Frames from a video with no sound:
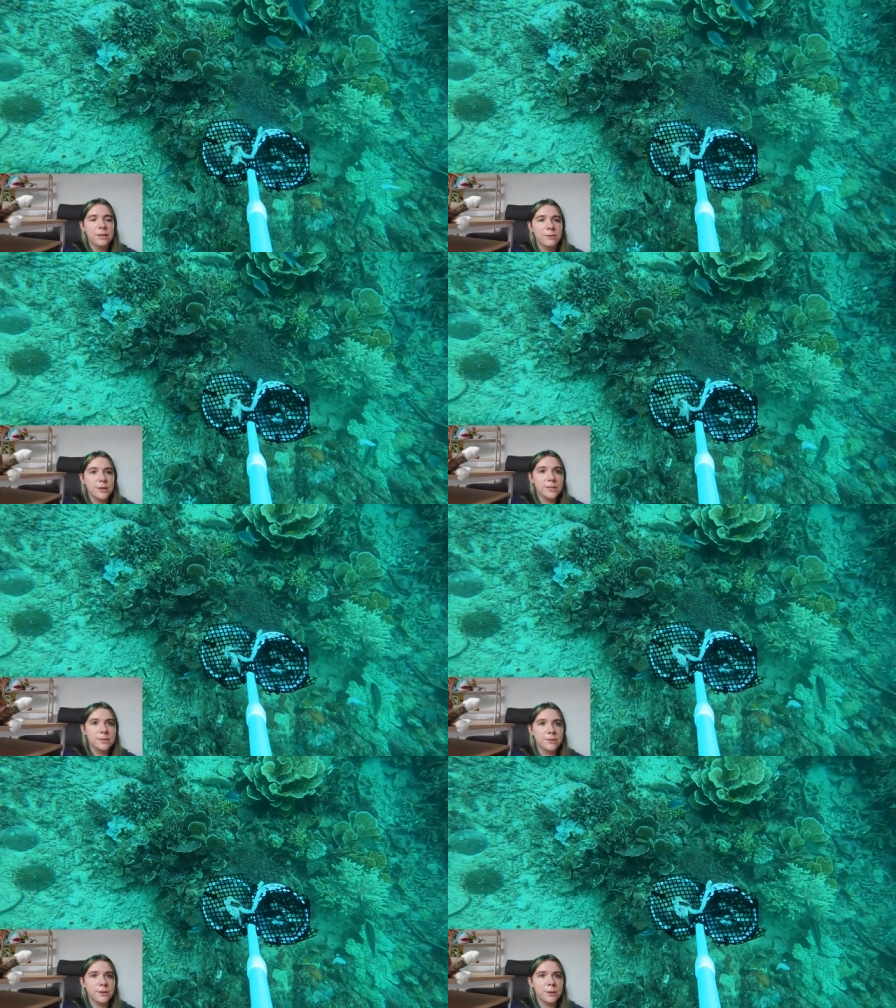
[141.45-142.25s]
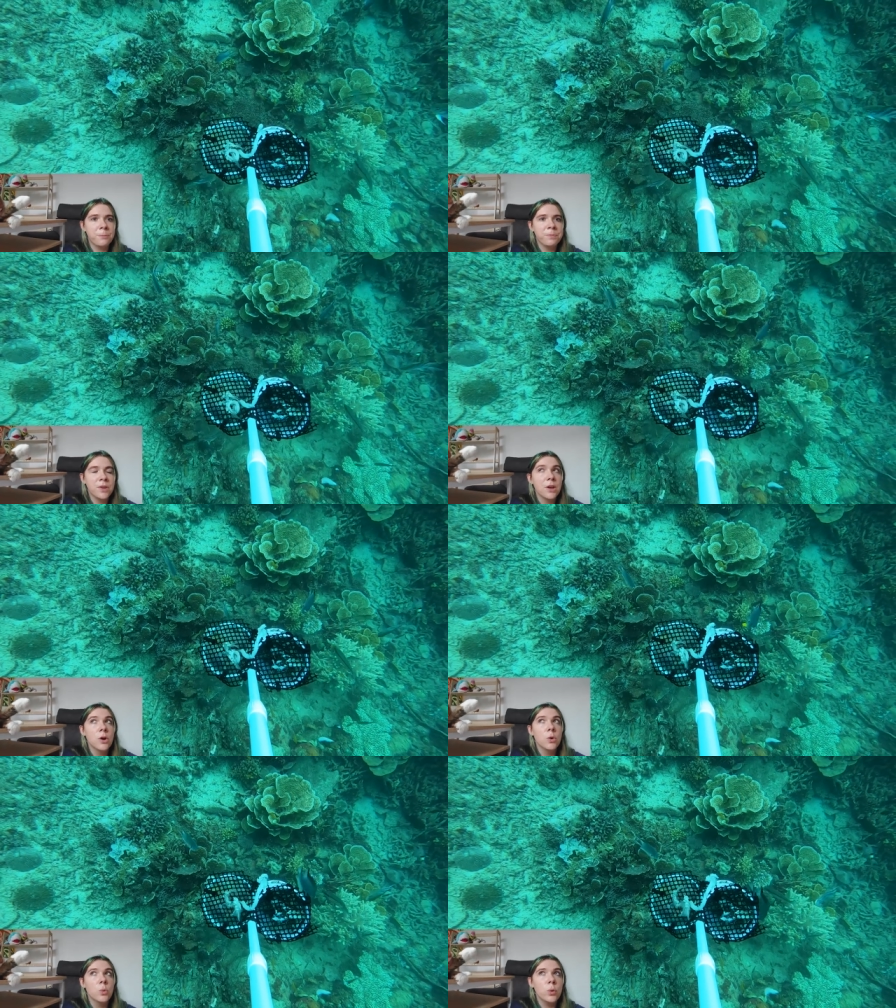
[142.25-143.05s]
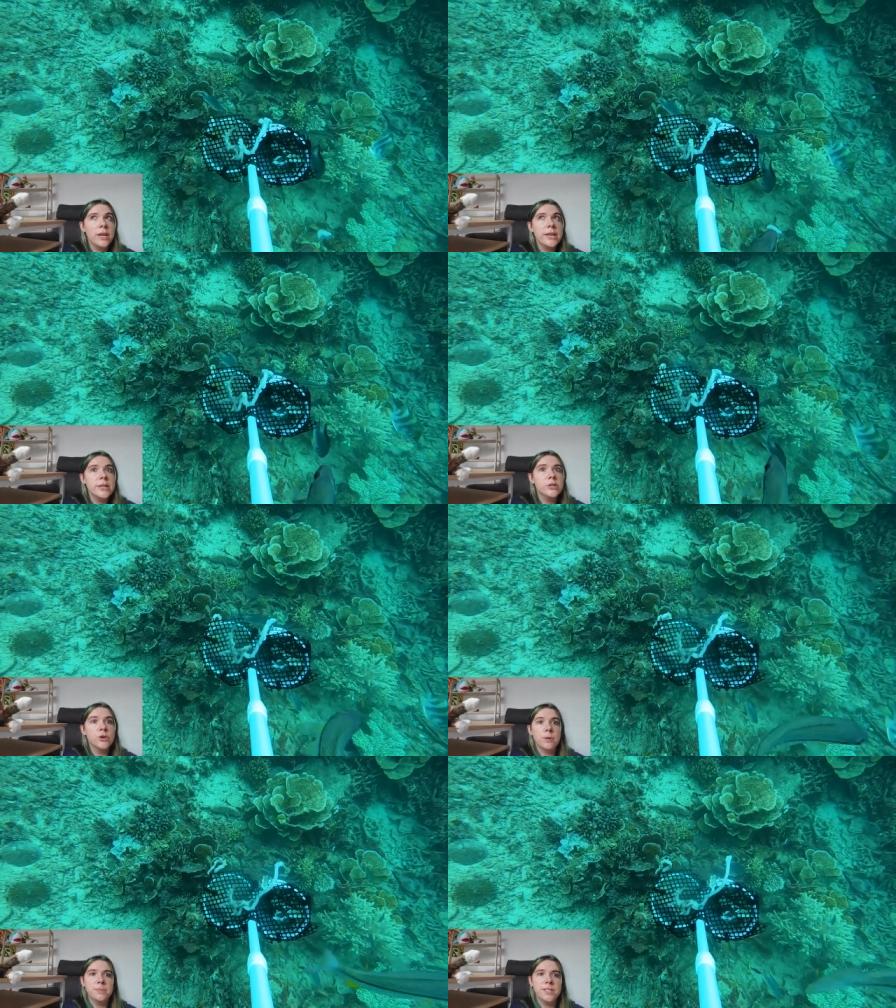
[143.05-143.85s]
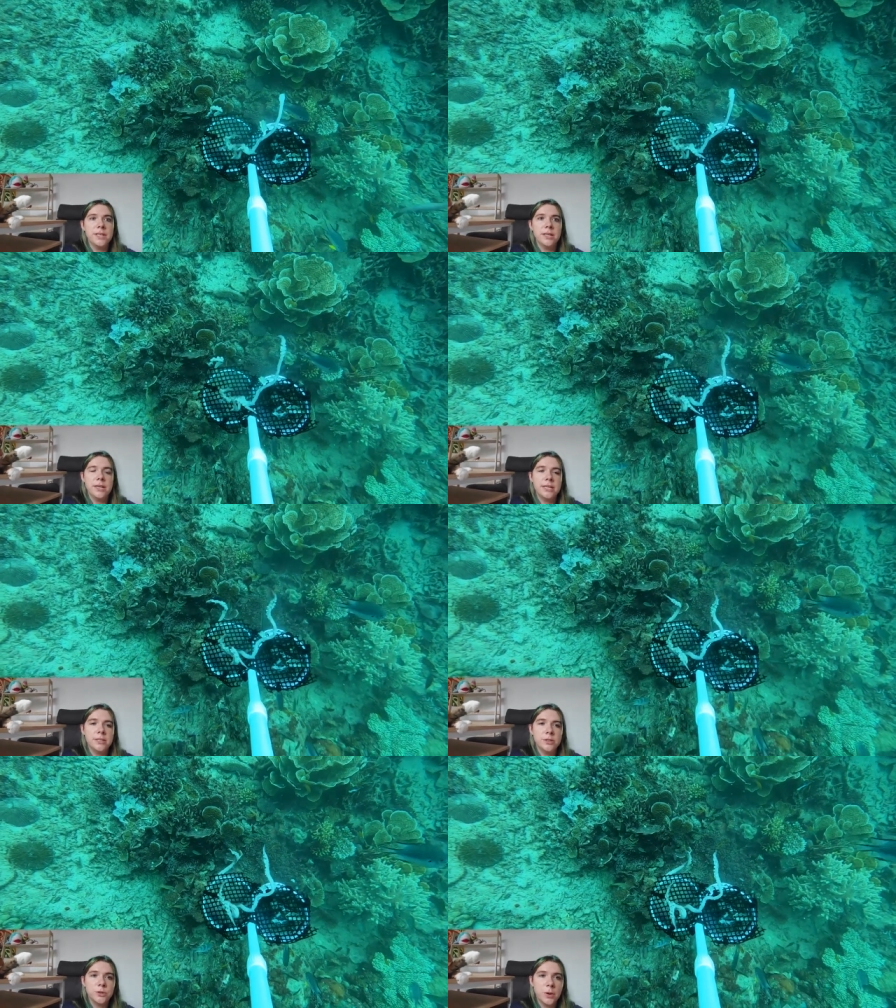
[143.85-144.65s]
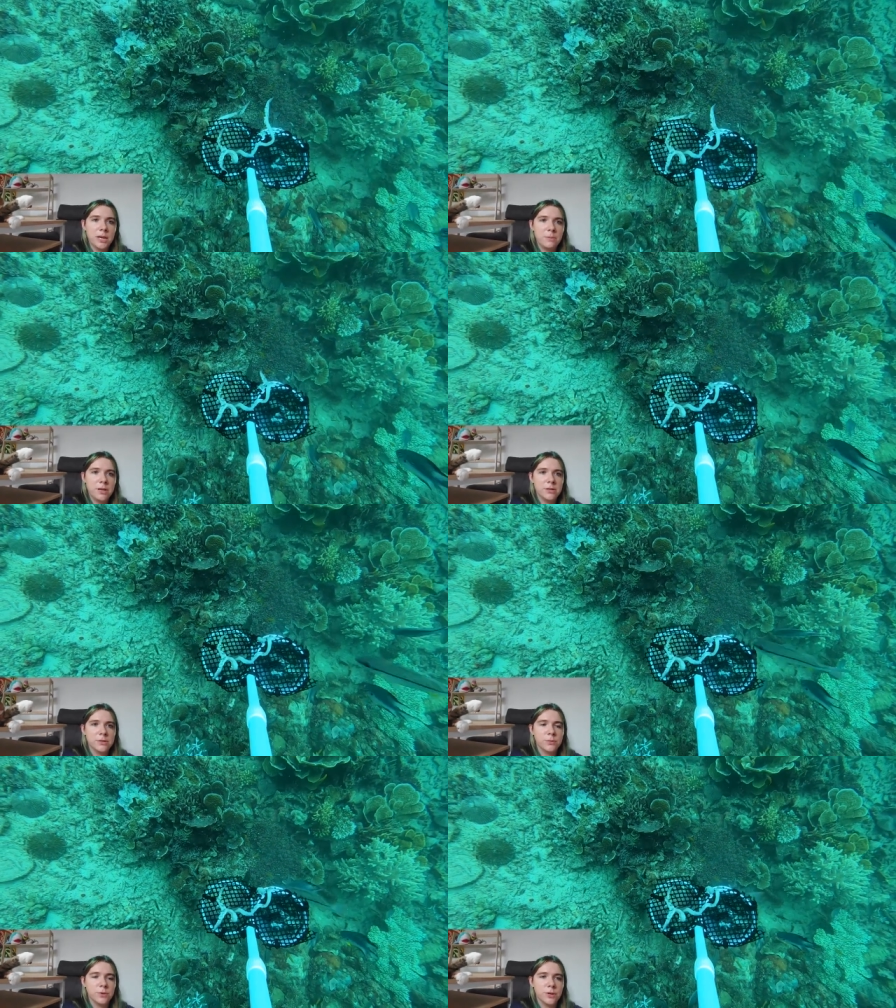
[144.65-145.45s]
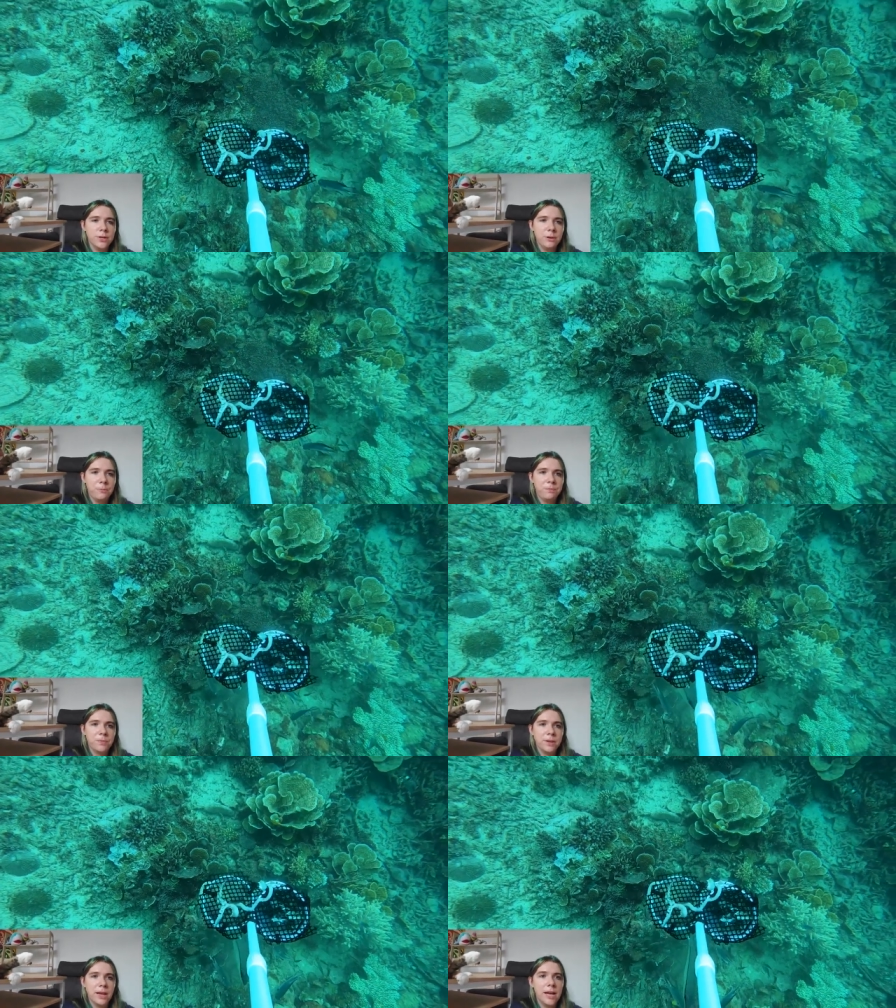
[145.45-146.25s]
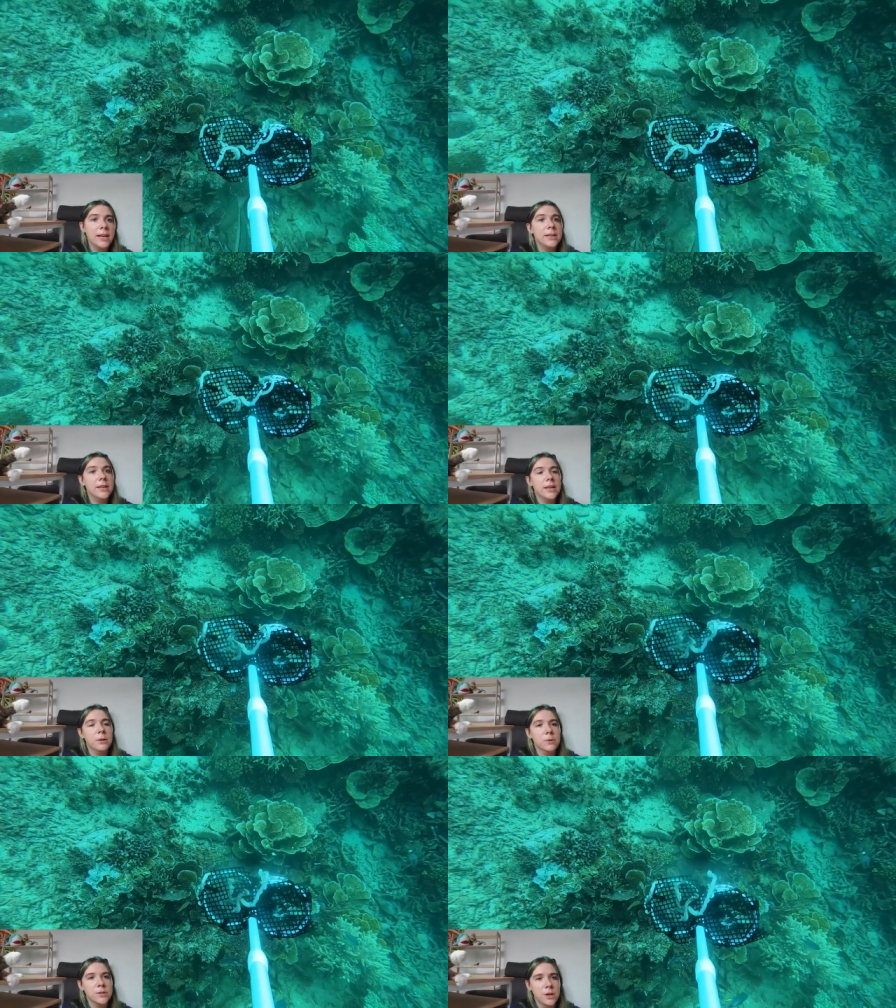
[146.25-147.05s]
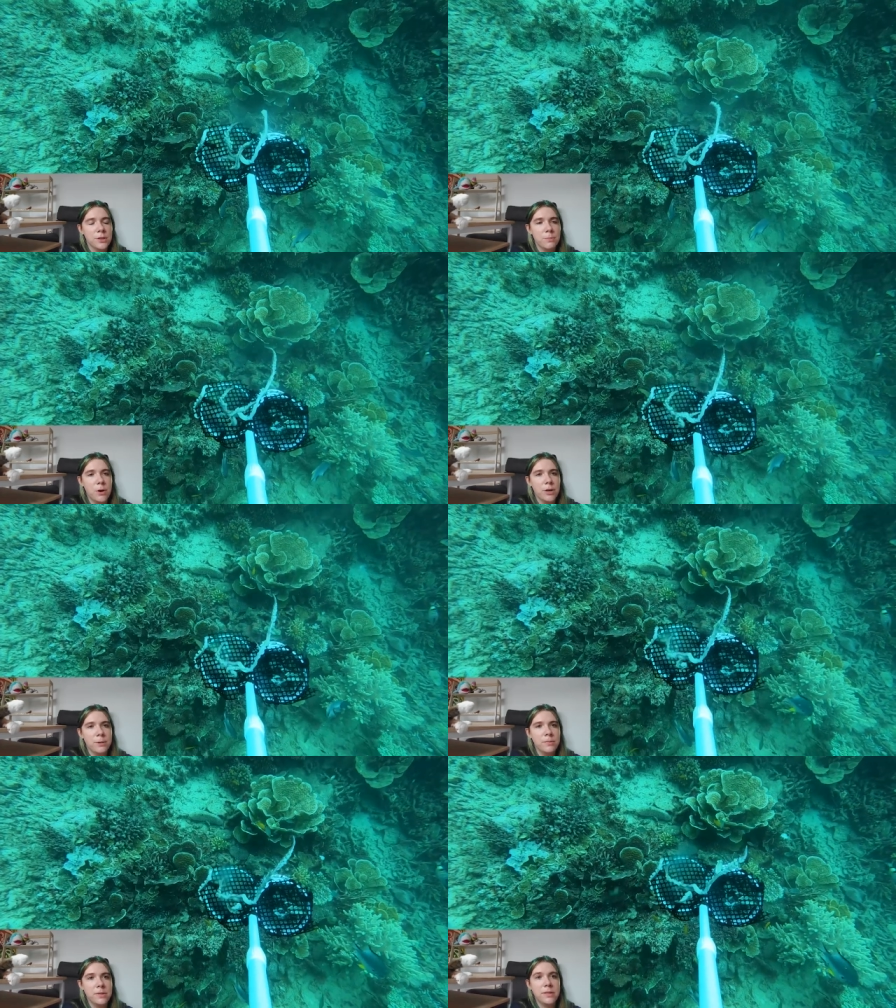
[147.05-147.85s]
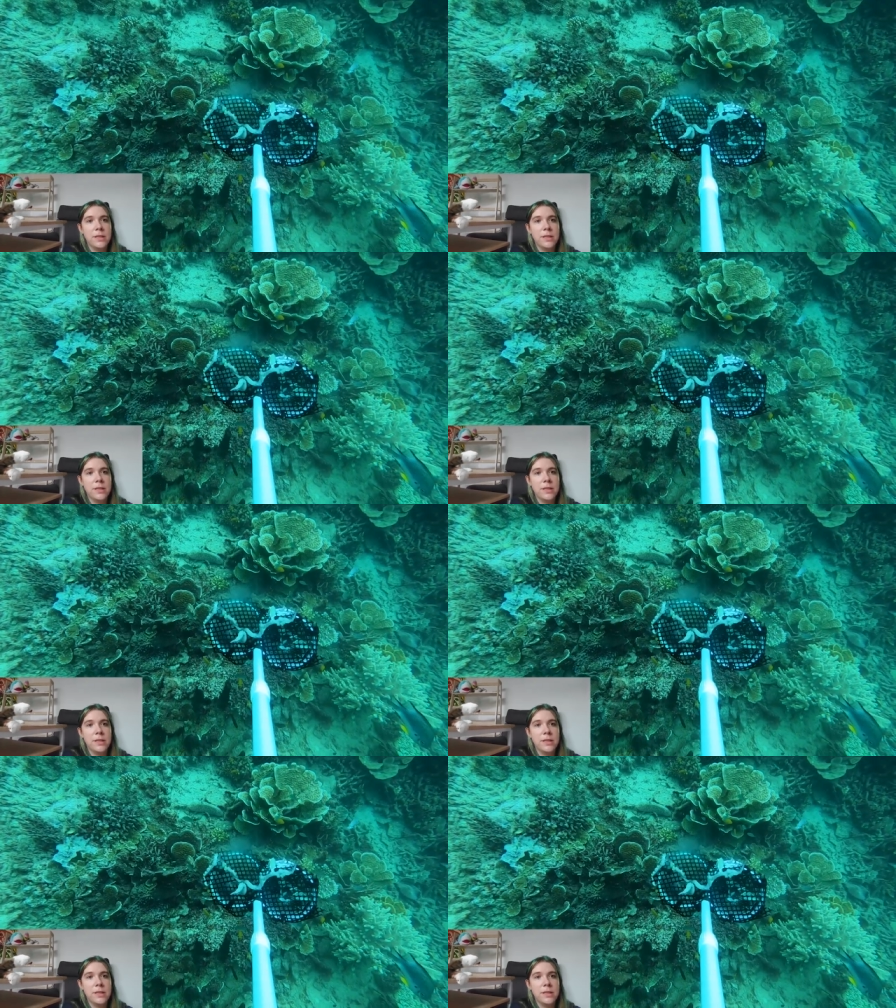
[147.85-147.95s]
First of all, we dropped it in 20 meters of water, and it was on the bottom.